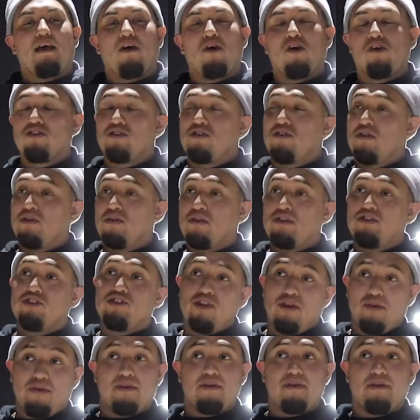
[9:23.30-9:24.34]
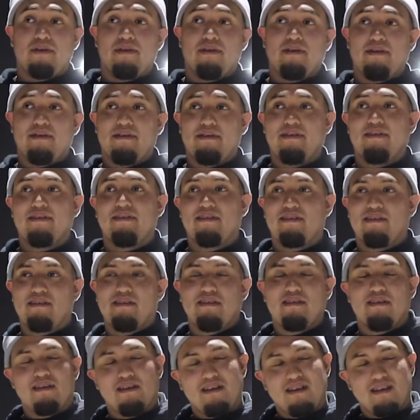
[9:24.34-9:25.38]
also the Joker,
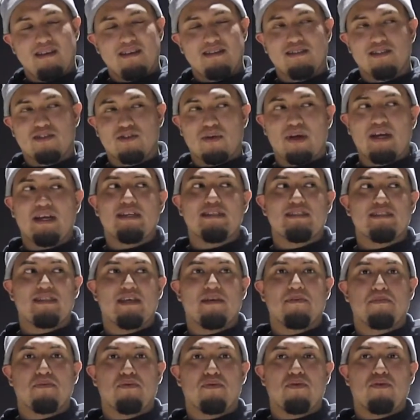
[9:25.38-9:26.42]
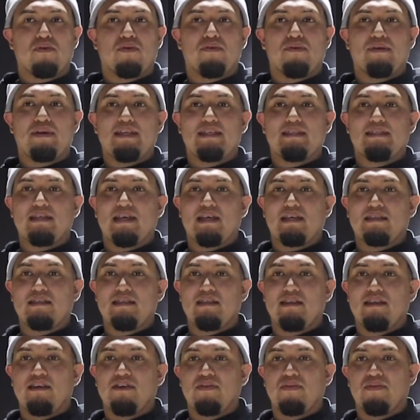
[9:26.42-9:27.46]
is a great example of what it's like
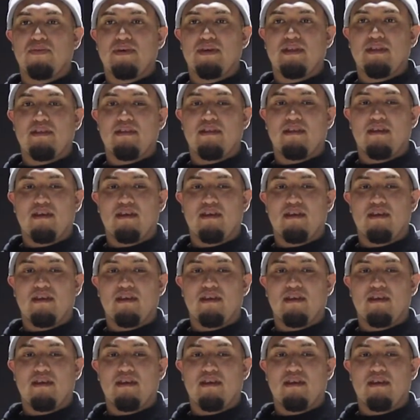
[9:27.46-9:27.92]
to live with